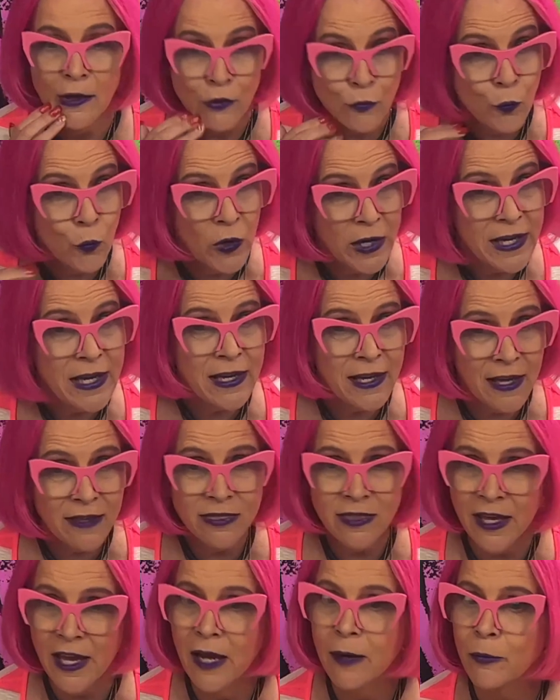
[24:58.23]
We can get
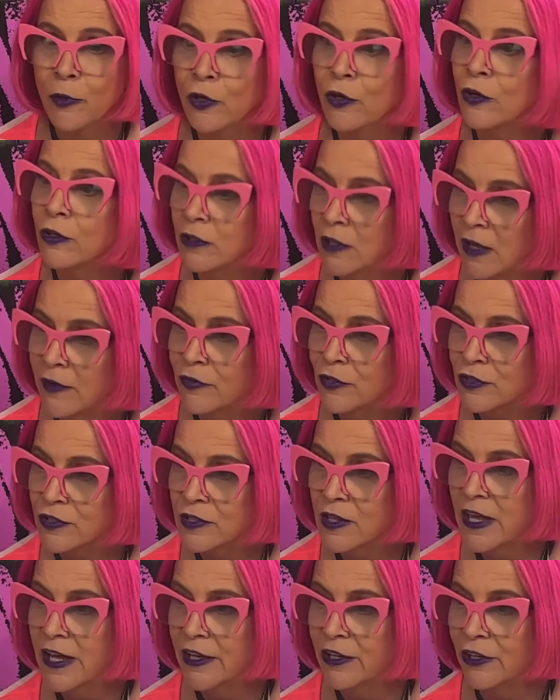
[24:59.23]
the hamburger lovers
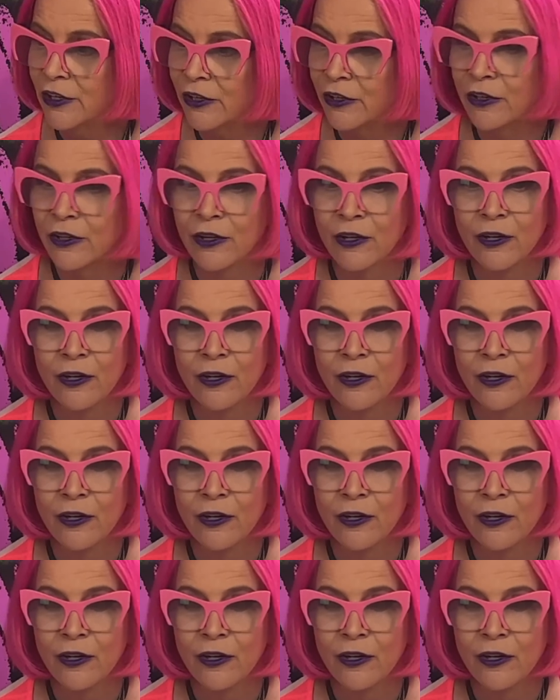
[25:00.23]
later,